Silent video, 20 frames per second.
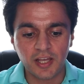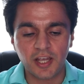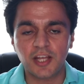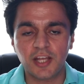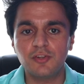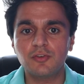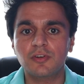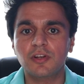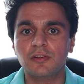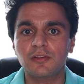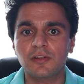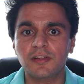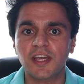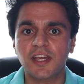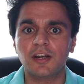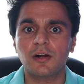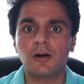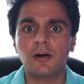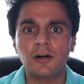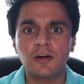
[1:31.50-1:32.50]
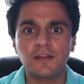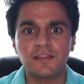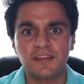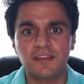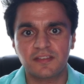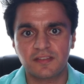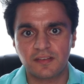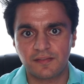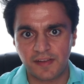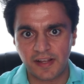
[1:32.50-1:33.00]
and you can look at all
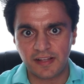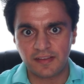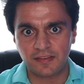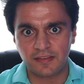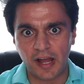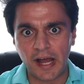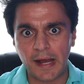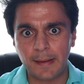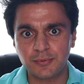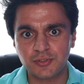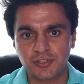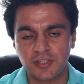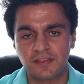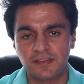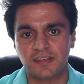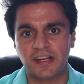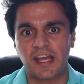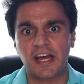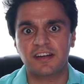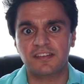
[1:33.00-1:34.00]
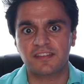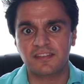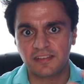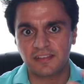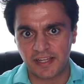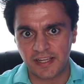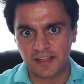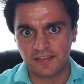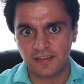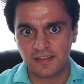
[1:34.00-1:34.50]
these advanced options on how to
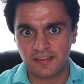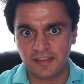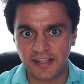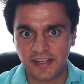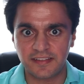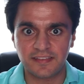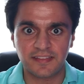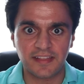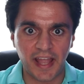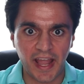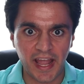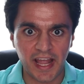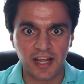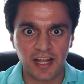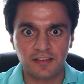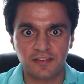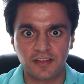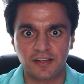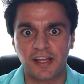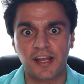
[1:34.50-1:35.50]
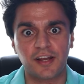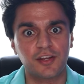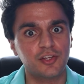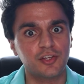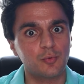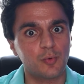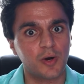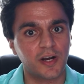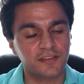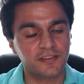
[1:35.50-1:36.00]
slice and dice the ads on how
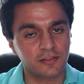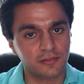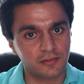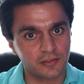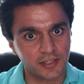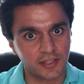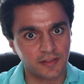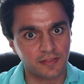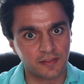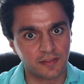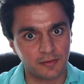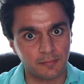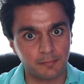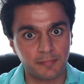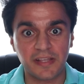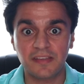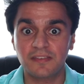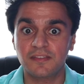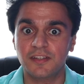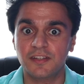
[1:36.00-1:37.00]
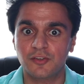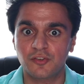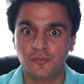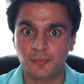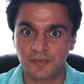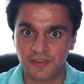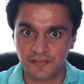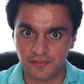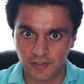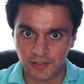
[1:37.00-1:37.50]
you want to look at them based on your
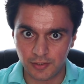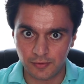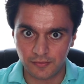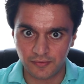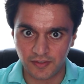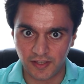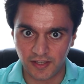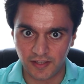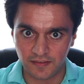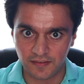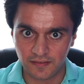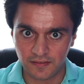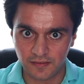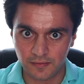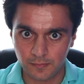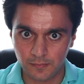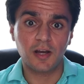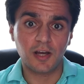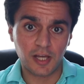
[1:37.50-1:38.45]
specific use case.